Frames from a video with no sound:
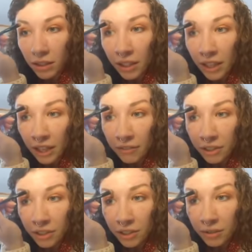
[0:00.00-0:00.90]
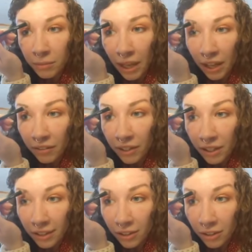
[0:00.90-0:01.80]
I have to make
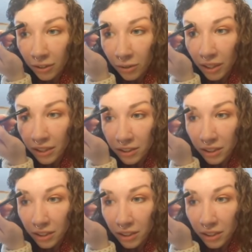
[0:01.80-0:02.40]
everything the hard way,